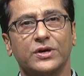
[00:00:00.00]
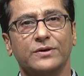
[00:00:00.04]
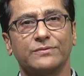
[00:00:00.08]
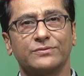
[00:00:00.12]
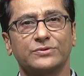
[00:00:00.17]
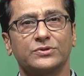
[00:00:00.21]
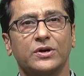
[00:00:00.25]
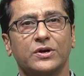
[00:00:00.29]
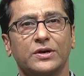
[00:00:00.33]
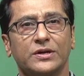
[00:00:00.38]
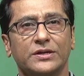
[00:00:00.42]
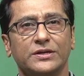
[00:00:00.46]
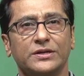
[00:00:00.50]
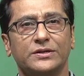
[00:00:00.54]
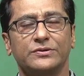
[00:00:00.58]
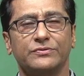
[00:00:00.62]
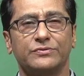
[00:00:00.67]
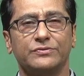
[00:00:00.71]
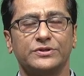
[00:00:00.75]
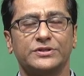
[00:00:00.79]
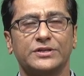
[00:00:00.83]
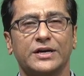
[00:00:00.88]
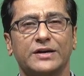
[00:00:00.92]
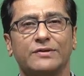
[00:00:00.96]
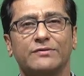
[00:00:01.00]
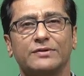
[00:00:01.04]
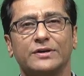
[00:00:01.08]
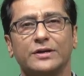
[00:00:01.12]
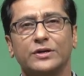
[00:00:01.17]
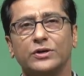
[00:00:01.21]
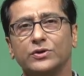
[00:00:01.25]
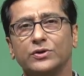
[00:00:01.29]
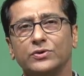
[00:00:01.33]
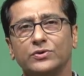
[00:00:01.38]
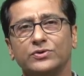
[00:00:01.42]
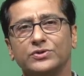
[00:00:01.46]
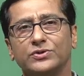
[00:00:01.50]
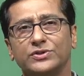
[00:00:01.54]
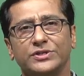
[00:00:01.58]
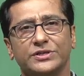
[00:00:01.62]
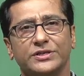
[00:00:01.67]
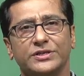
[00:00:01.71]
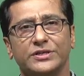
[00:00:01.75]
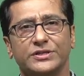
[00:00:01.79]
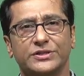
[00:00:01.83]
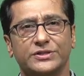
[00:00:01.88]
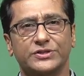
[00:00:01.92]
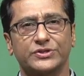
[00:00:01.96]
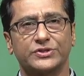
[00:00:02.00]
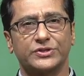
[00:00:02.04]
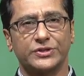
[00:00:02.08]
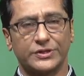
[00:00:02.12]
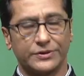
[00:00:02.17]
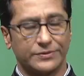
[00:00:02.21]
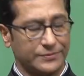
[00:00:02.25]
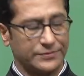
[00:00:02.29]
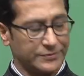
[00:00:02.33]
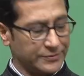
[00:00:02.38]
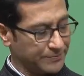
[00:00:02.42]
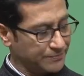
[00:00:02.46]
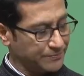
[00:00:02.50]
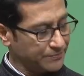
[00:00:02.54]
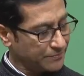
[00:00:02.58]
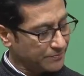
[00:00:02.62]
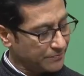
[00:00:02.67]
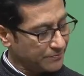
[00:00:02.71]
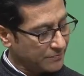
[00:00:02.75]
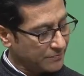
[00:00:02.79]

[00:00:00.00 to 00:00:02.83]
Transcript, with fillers: soft solid which have a low shear strength